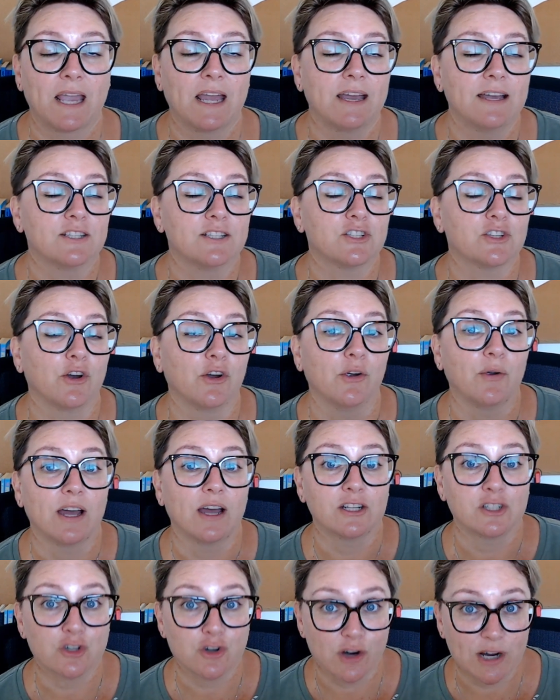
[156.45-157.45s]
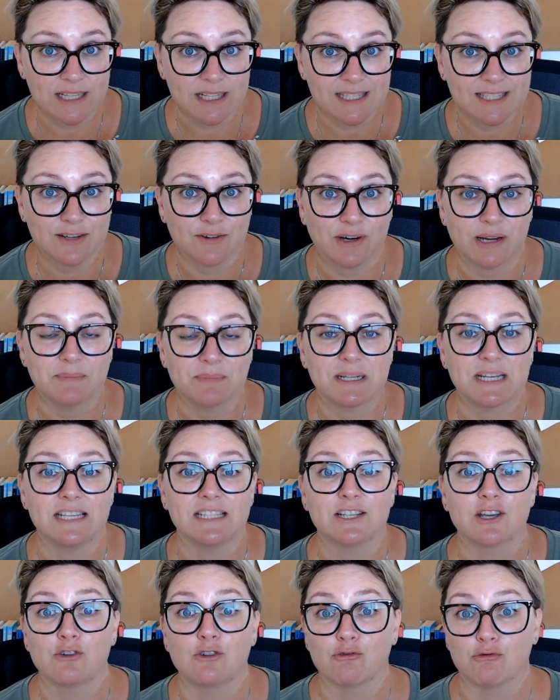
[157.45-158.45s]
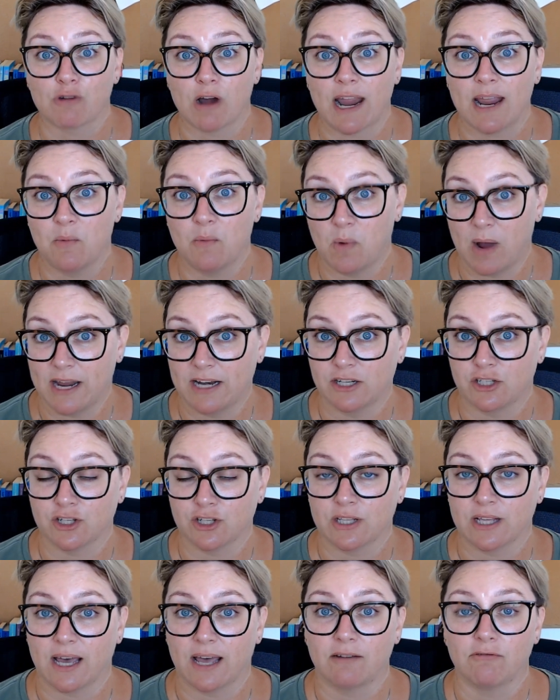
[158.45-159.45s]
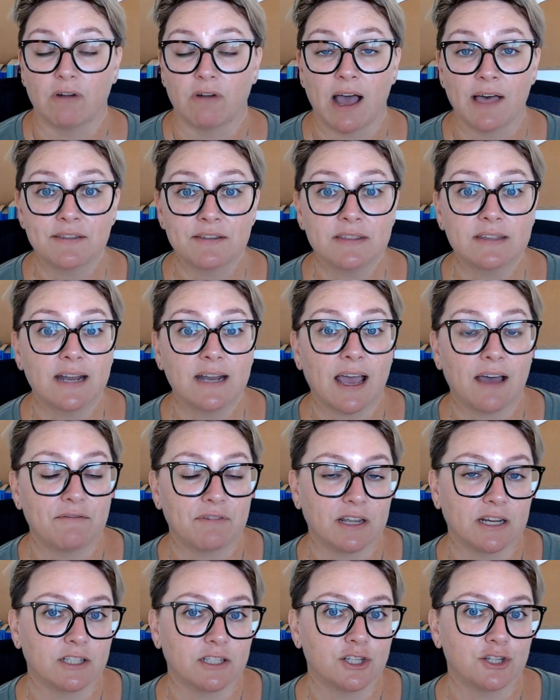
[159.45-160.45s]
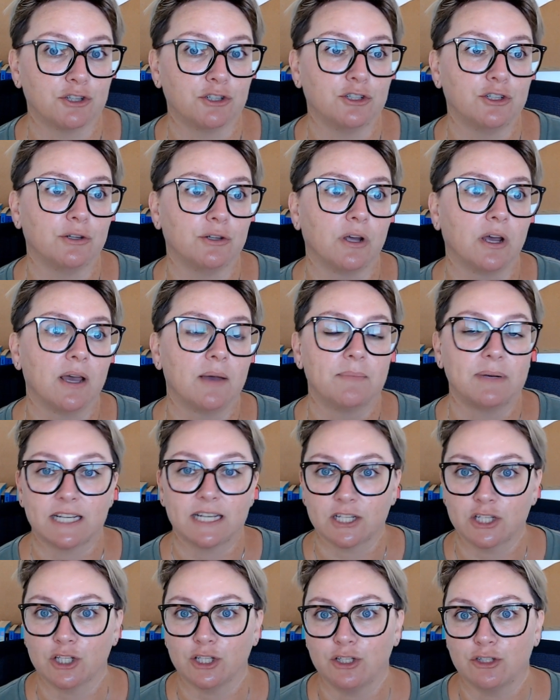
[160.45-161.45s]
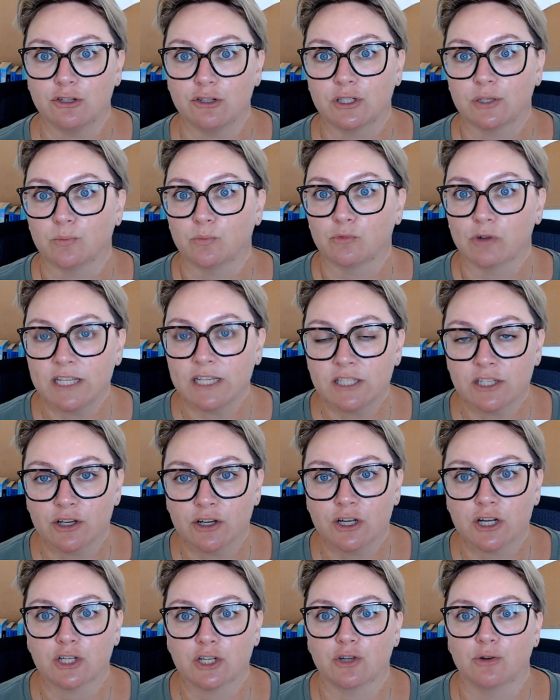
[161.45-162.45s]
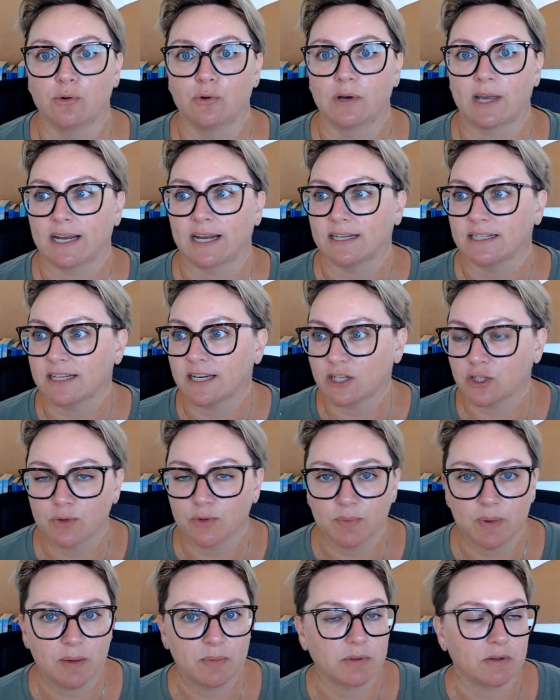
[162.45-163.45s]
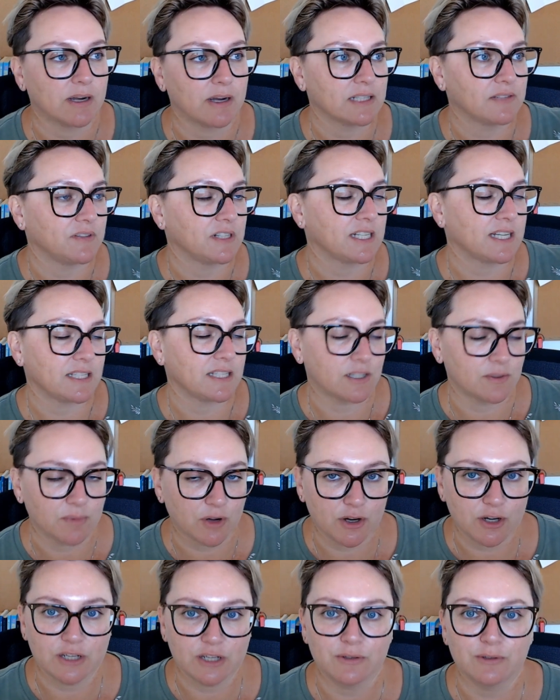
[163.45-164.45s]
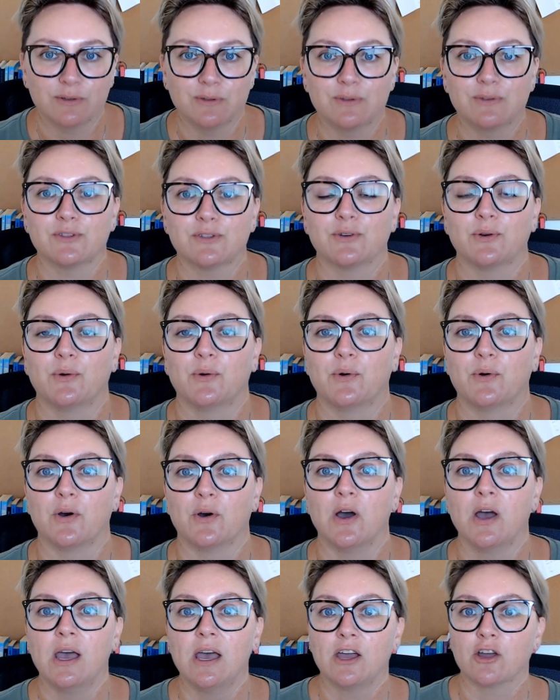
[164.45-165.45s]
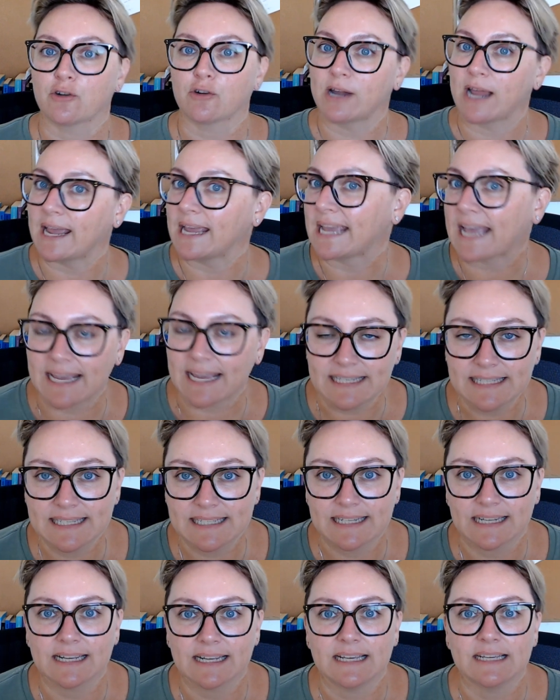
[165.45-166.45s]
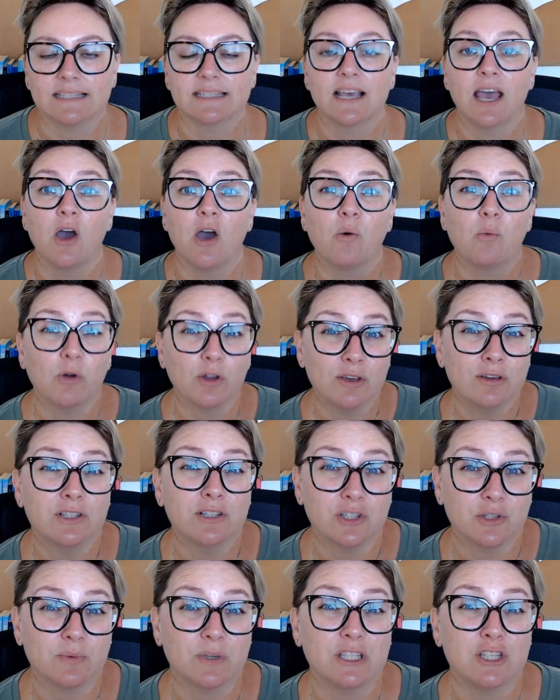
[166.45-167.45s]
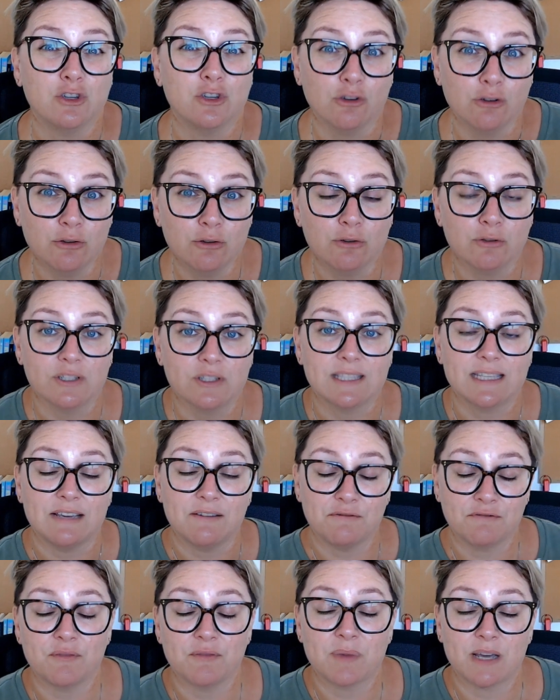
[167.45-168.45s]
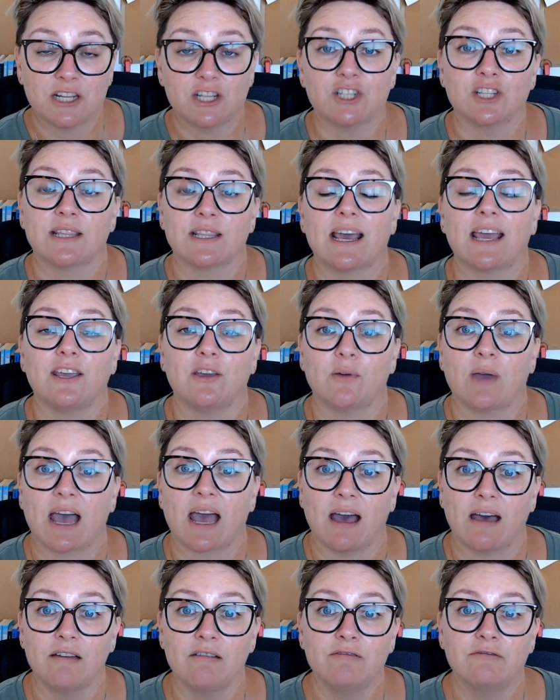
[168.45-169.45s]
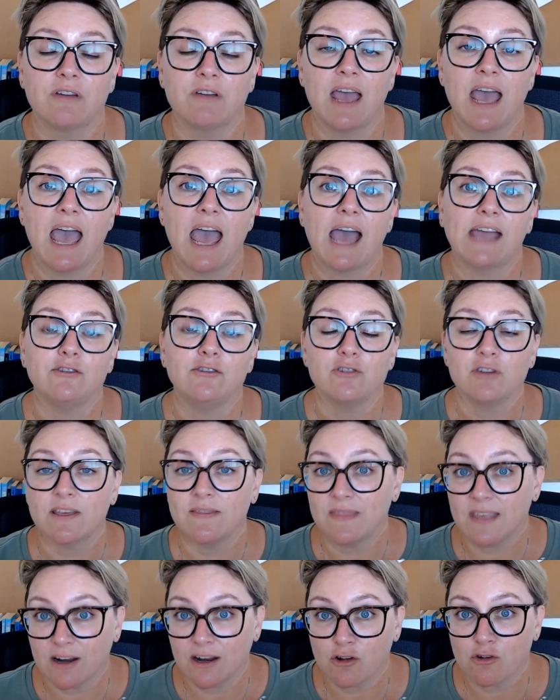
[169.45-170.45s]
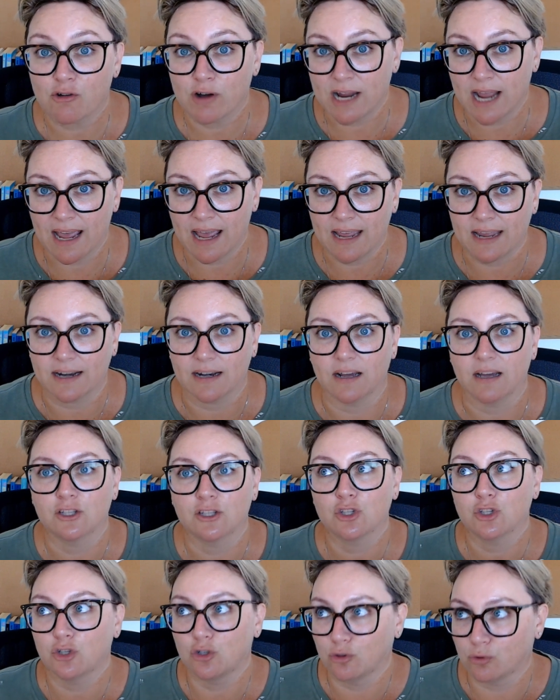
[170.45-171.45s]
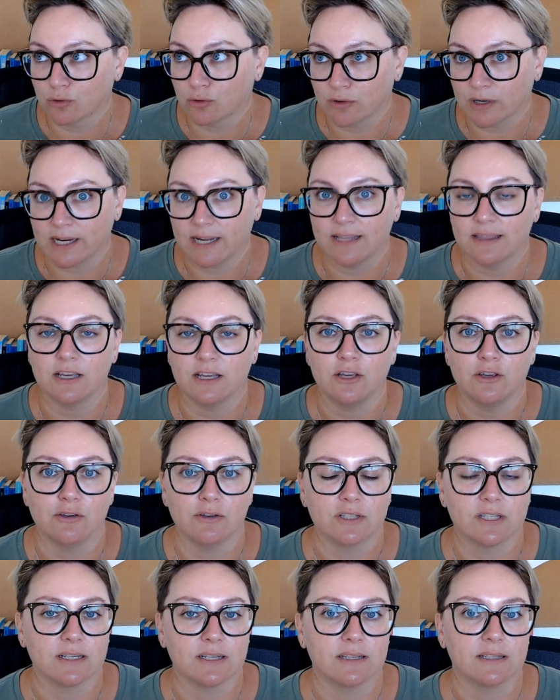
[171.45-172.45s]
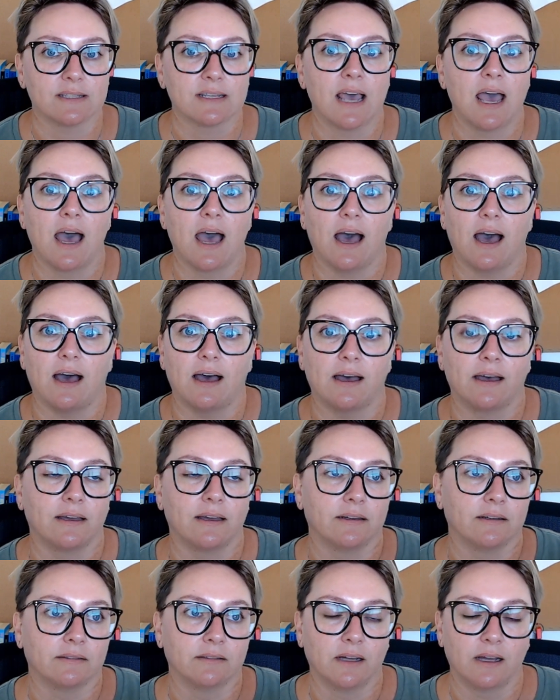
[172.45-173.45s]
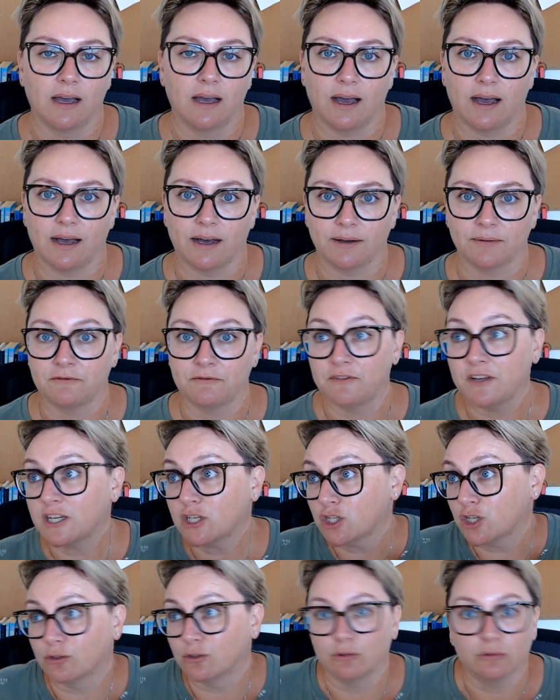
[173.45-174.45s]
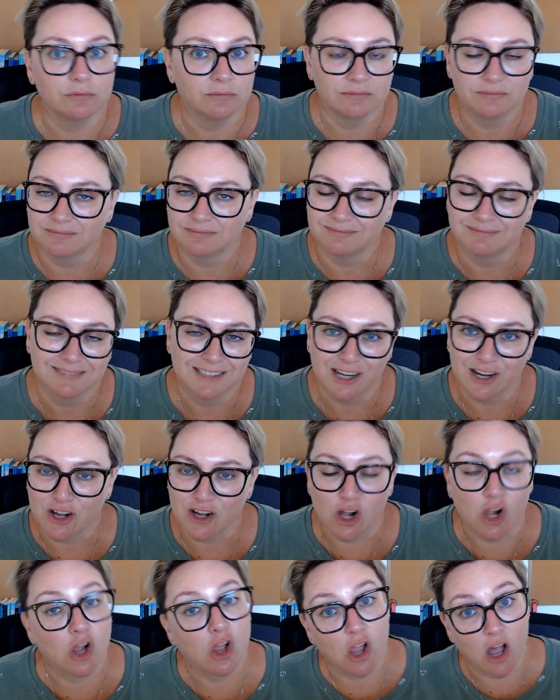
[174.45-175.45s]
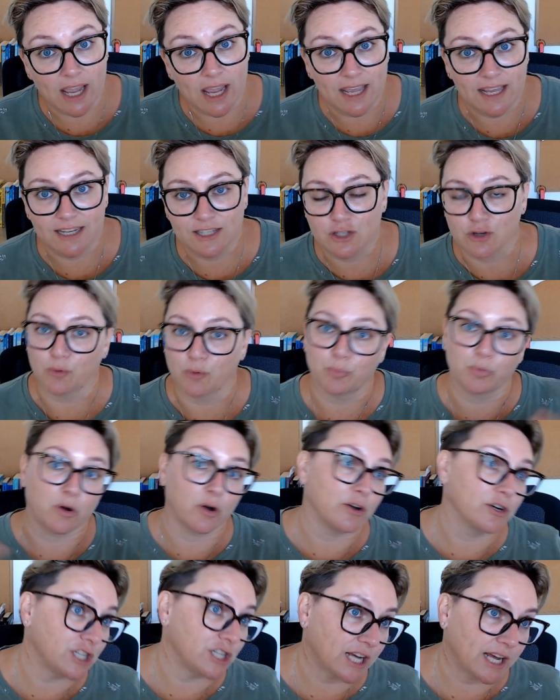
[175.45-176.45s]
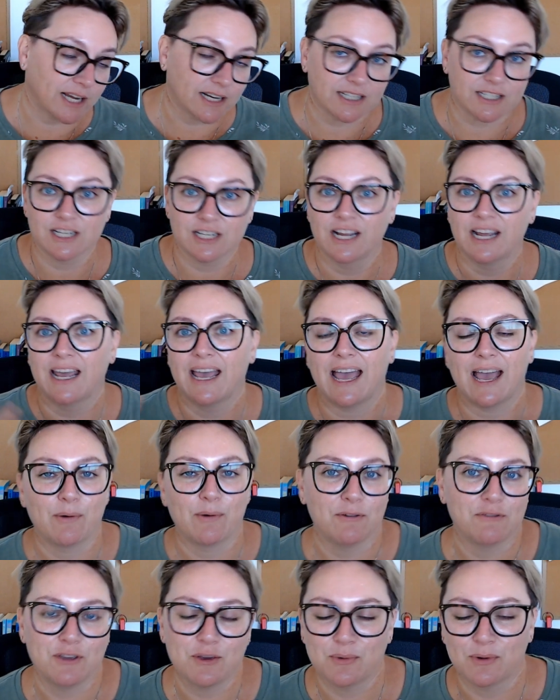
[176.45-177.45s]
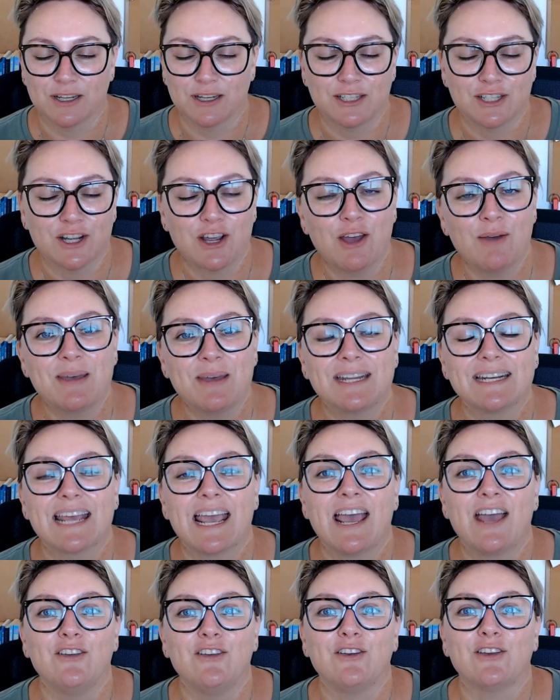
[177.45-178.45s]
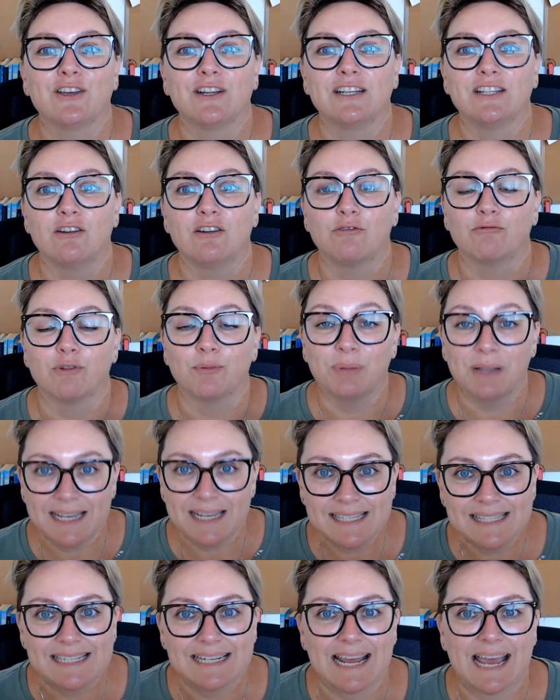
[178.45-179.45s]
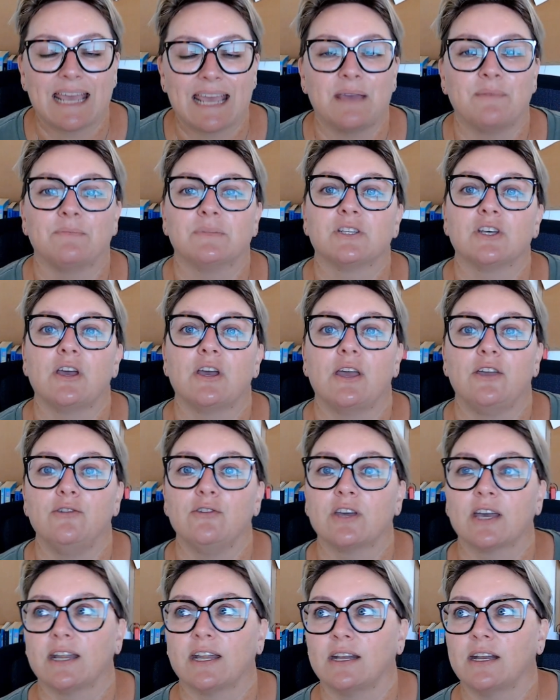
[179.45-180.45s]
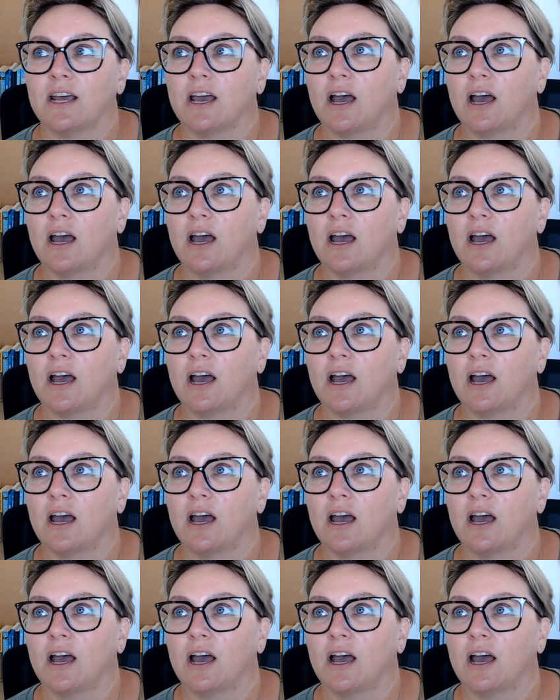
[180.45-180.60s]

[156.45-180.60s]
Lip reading: So a transcript is a great way to do that. Rather than having to potentially do some research or get in touch with people or ask for testimonials or create case studies, what you can do is use the information that you have, and you can then create a story that uses a fictional client or project, however you want to term it. You can replace names, you can